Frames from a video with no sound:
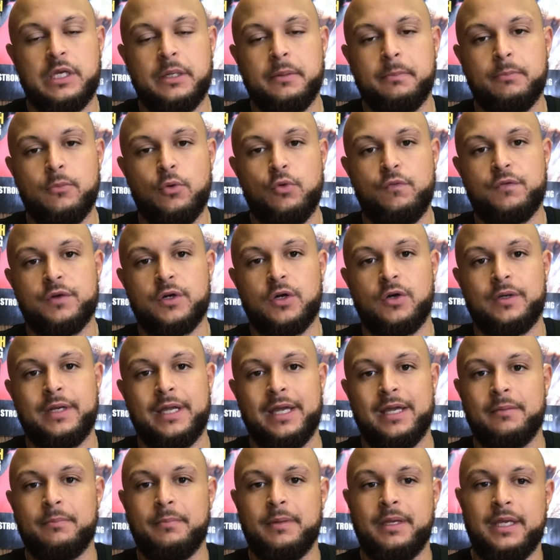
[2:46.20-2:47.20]
moving on
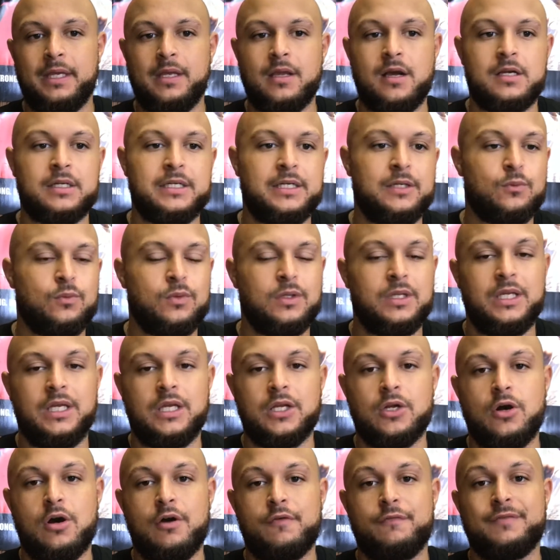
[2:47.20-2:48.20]
that, man. Y'all need to really
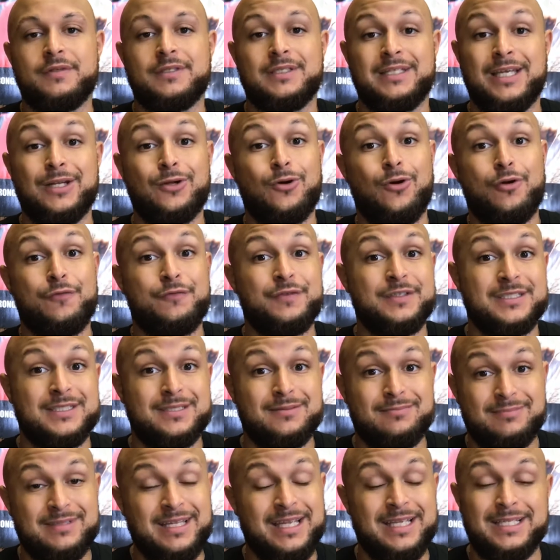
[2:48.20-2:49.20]
get off
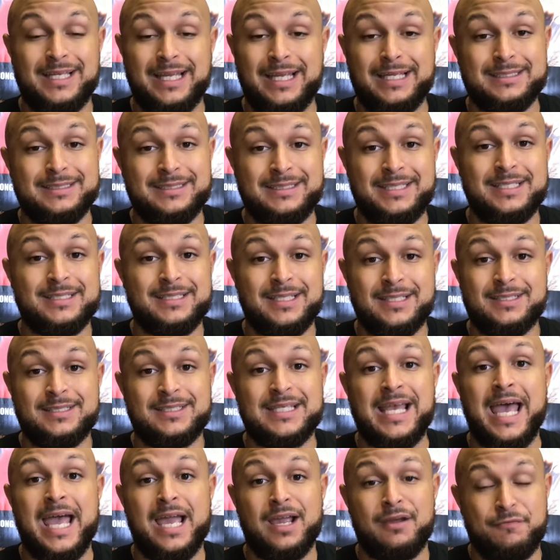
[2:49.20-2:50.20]
his
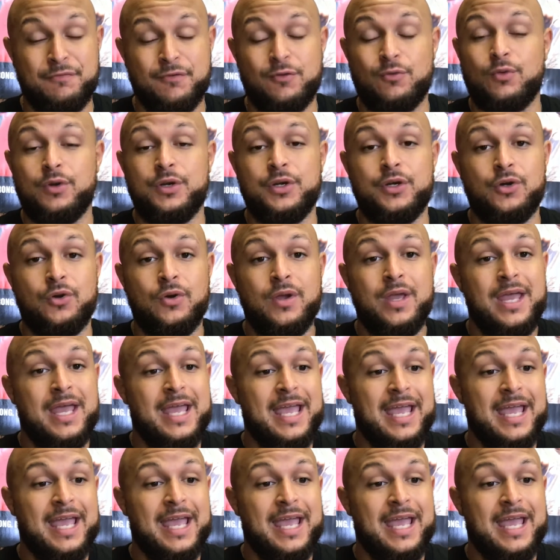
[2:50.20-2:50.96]
sack for real.